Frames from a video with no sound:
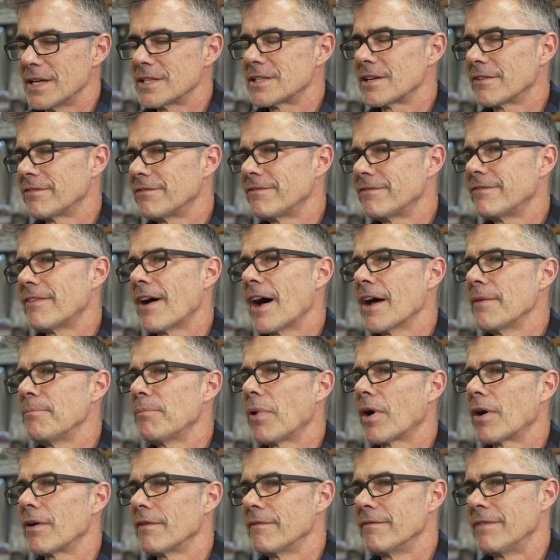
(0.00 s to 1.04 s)
It's a
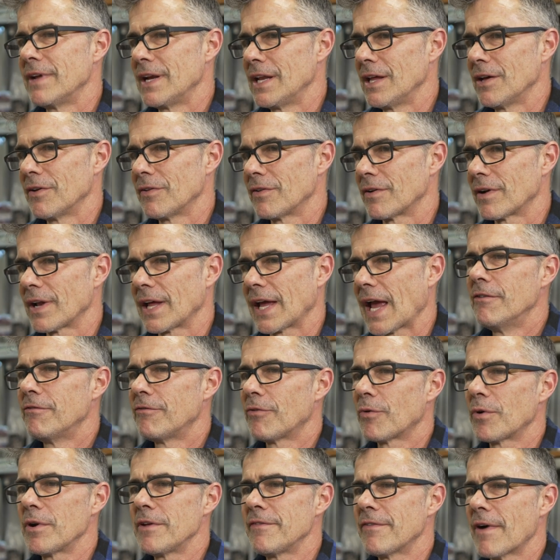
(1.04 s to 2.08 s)
5-part video. They're like
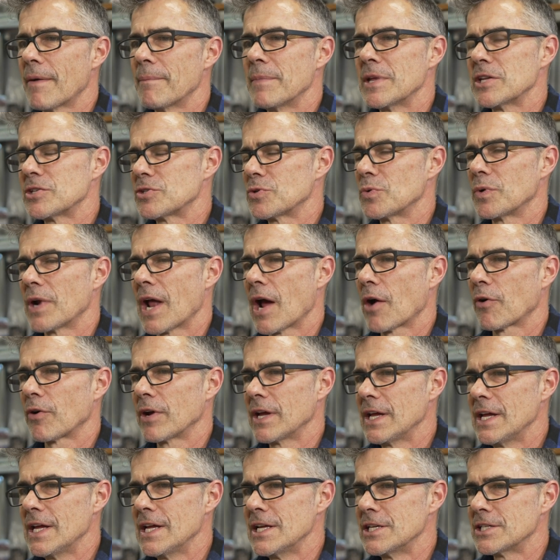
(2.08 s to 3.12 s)
45 minutes to an hour
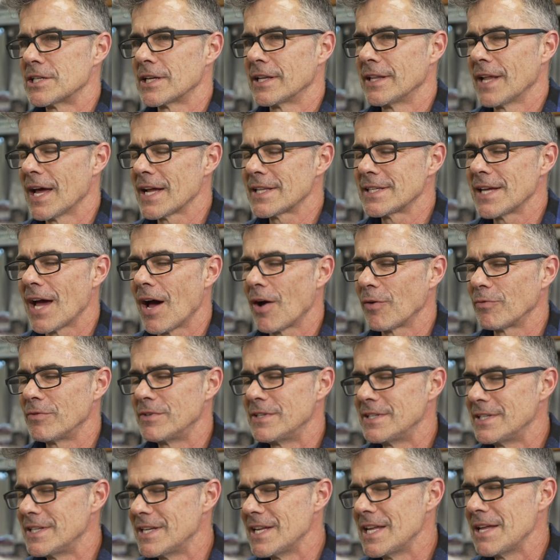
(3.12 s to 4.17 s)
each. And that's how
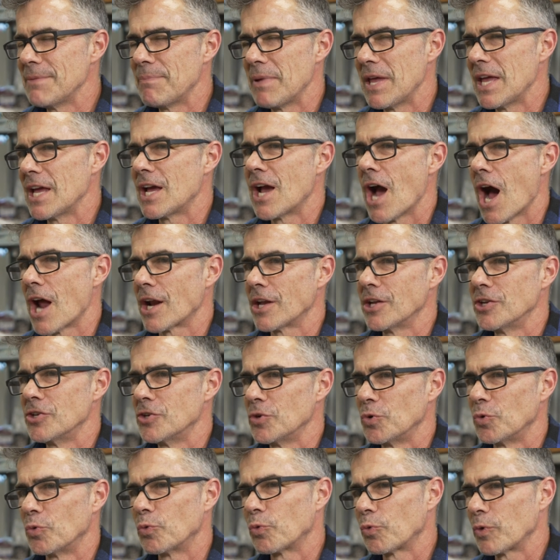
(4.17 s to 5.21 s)
deep he got
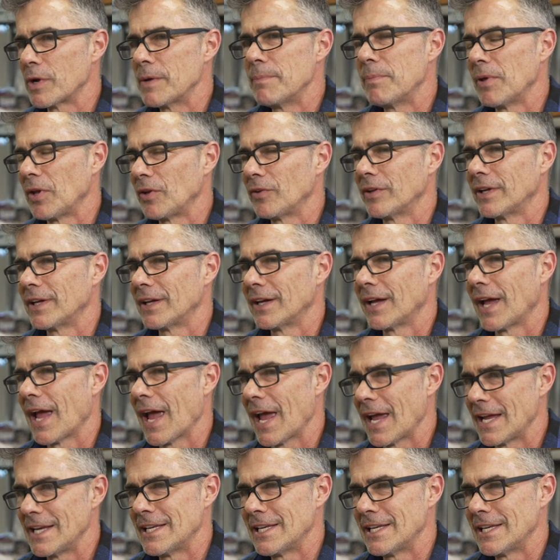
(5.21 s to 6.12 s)
into rebuilding a